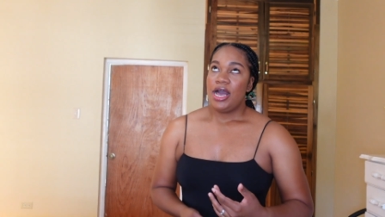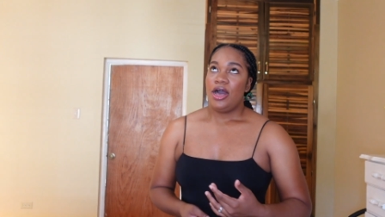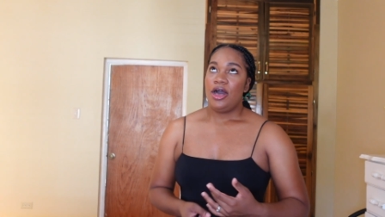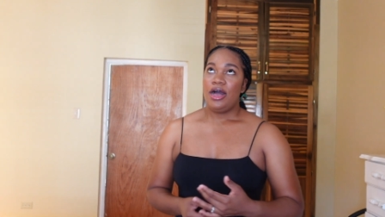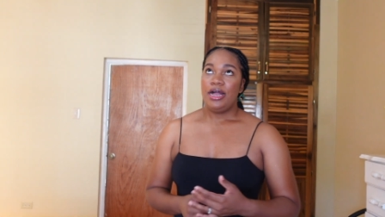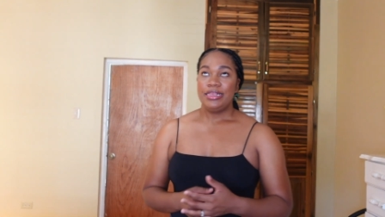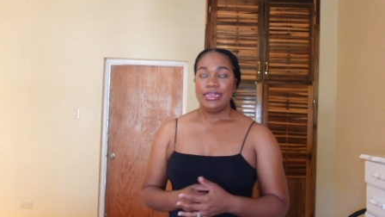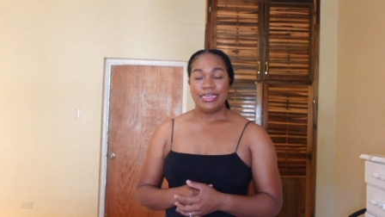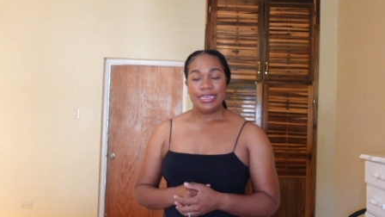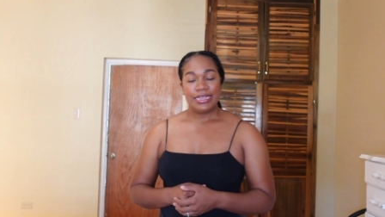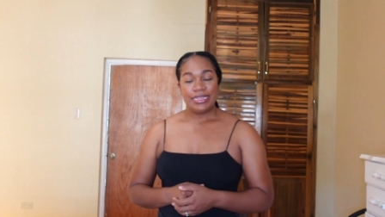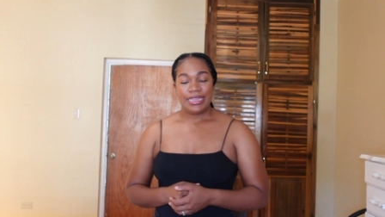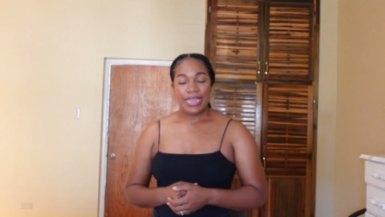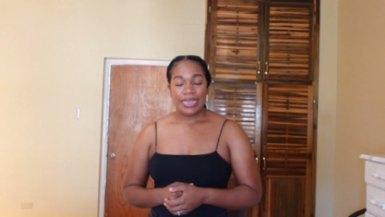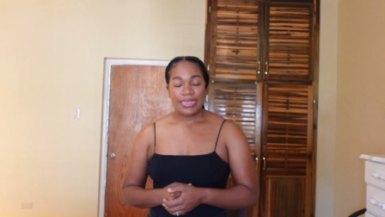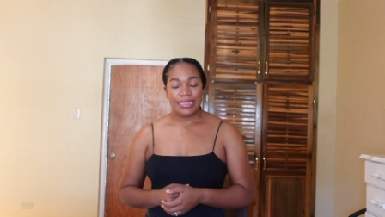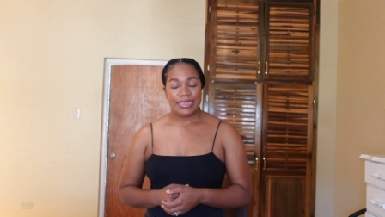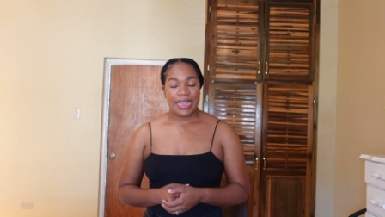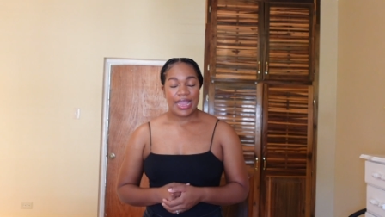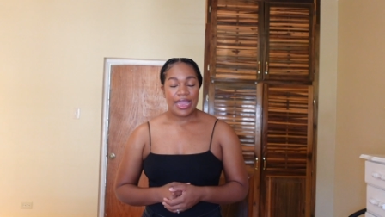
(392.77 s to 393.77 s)
Until
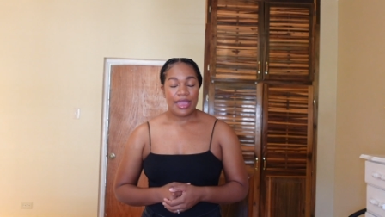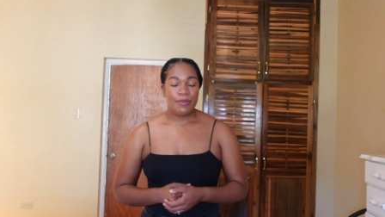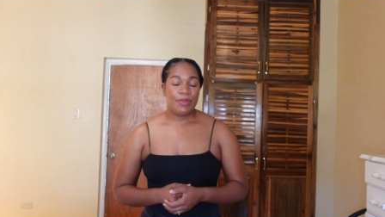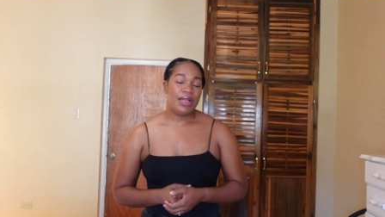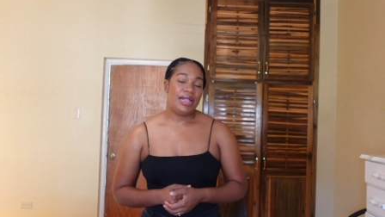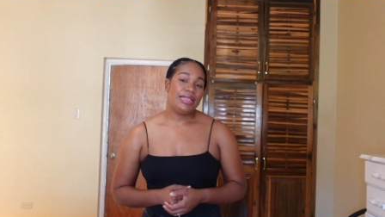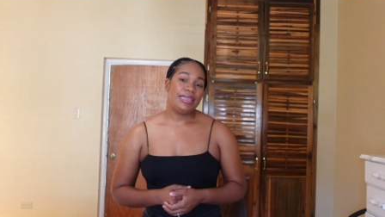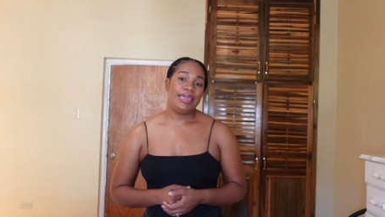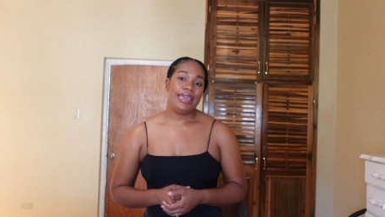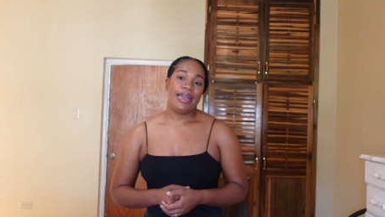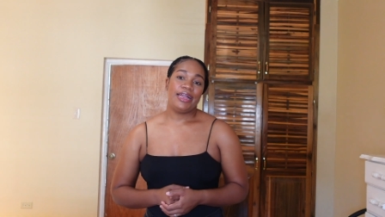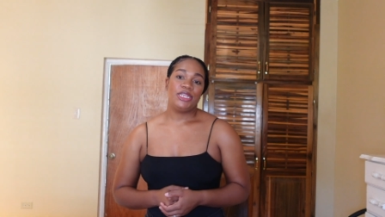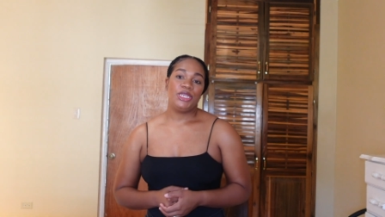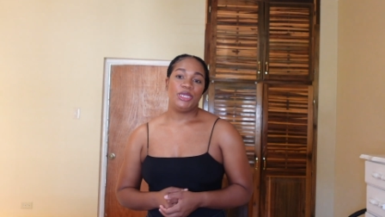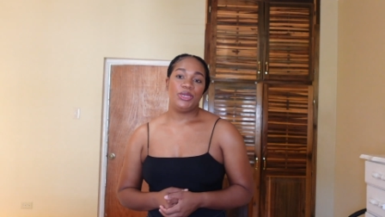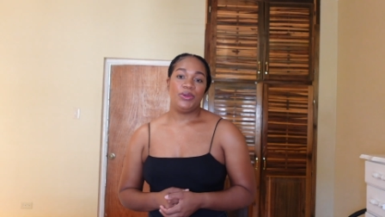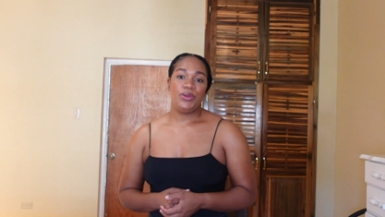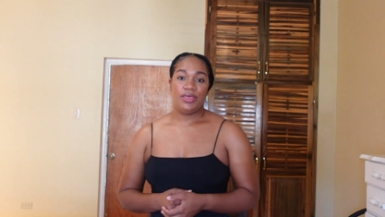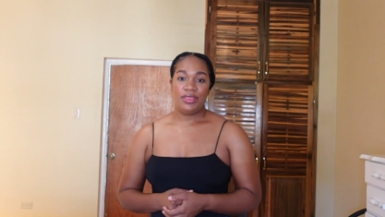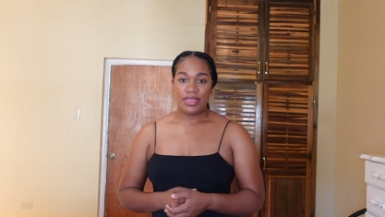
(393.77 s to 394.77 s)
next time, I'll catch
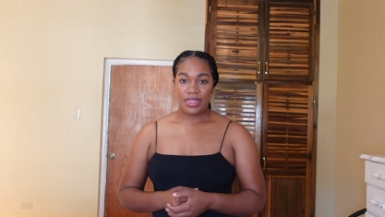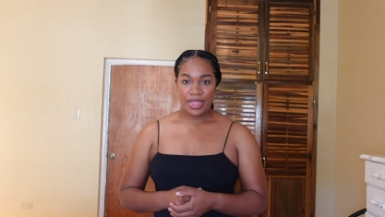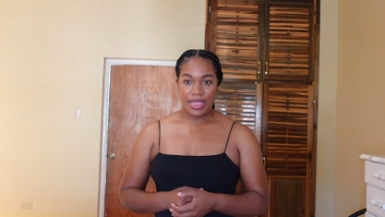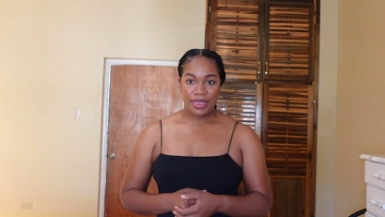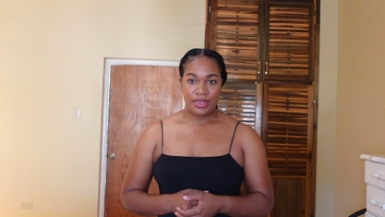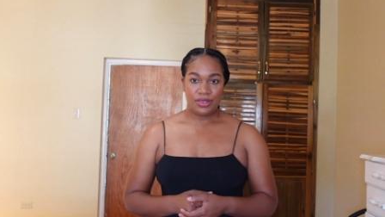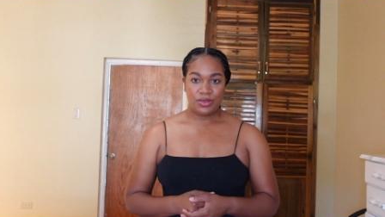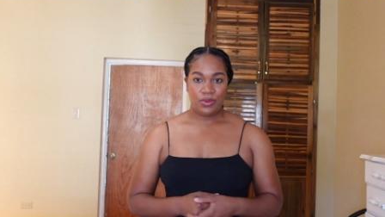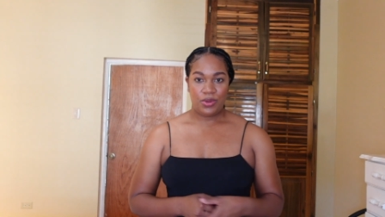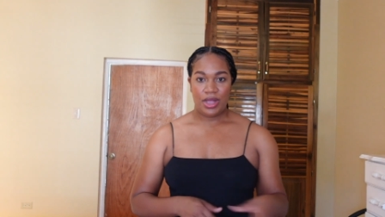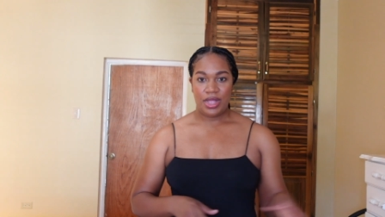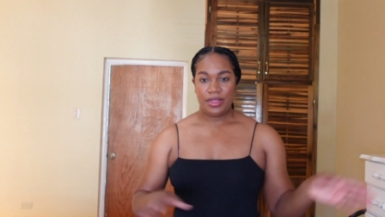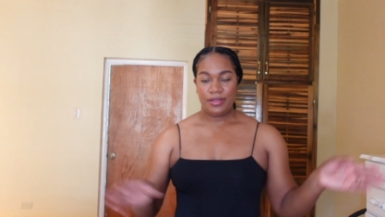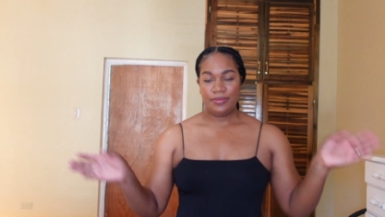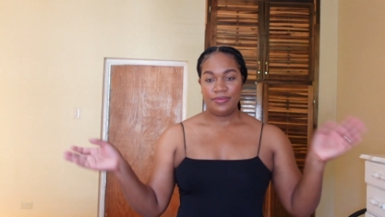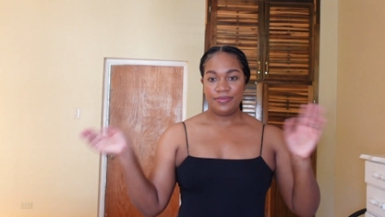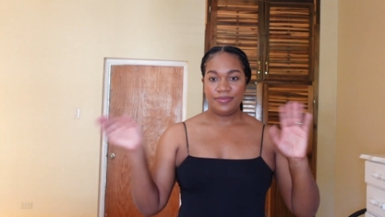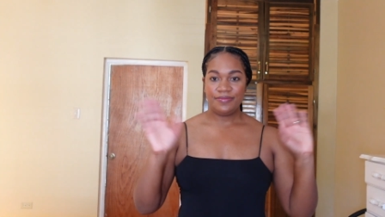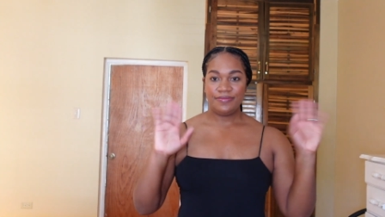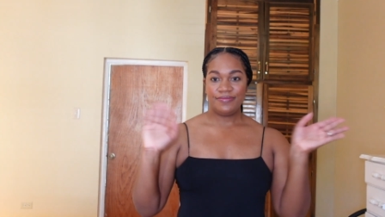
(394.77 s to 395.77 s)
you in the next
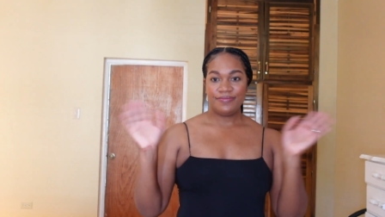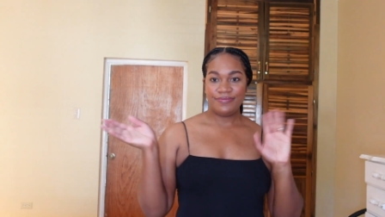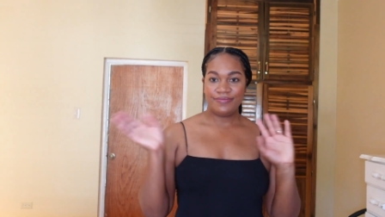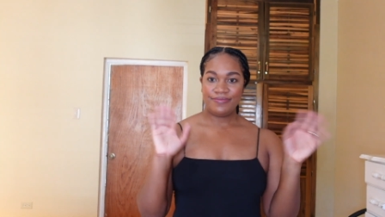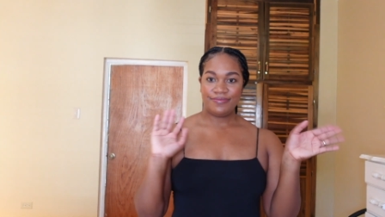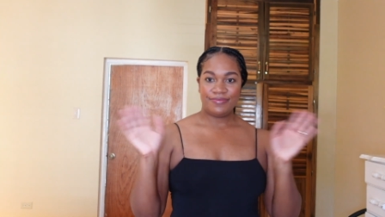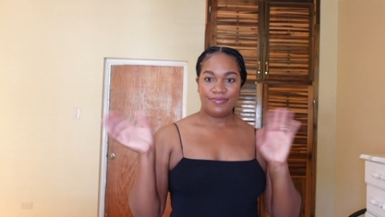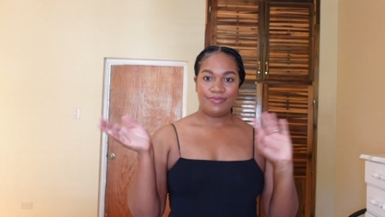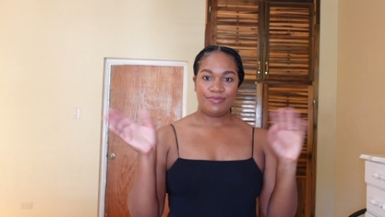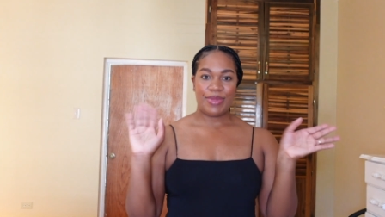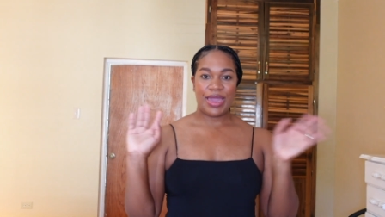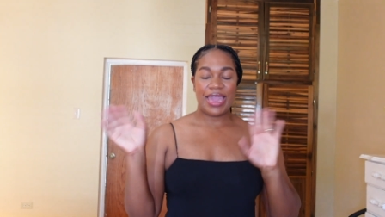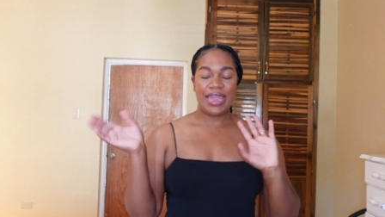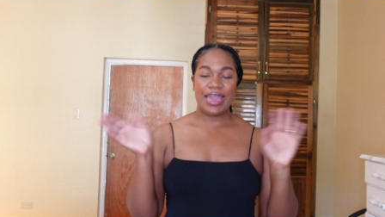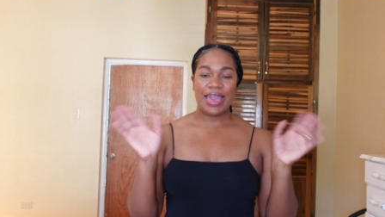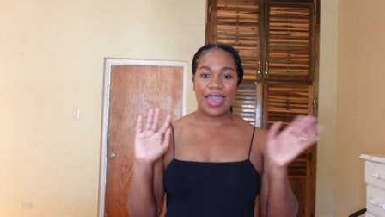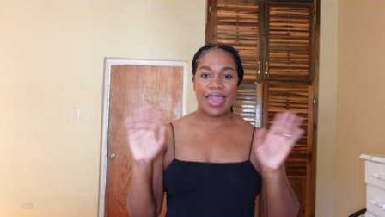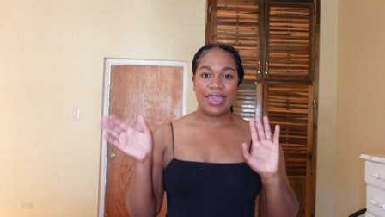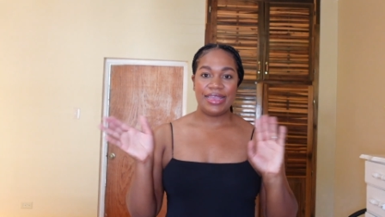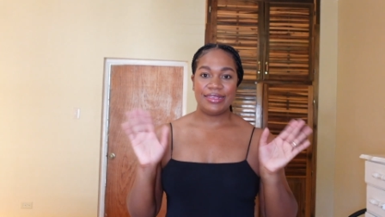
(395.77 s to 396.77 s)
one. Bye
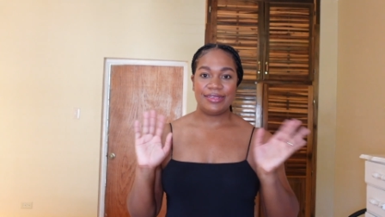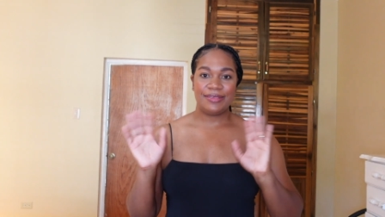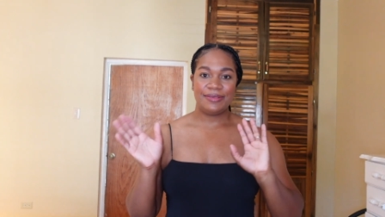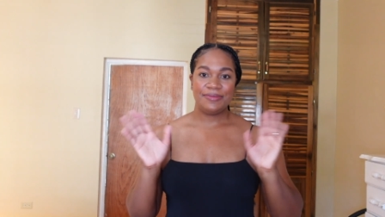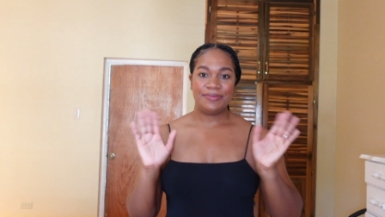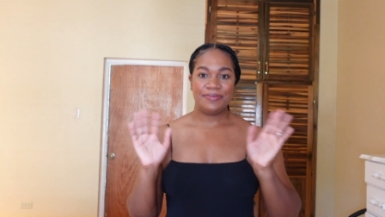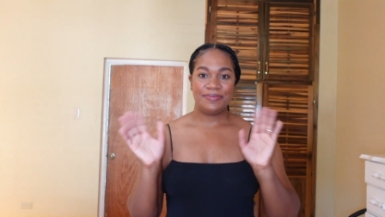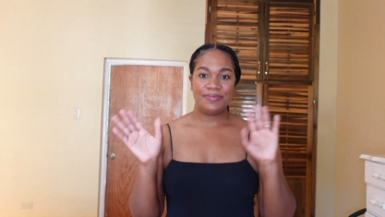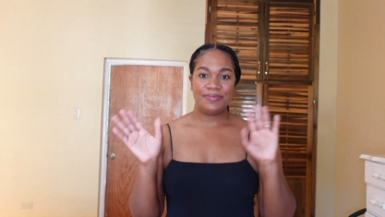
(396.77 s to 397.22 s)
guys.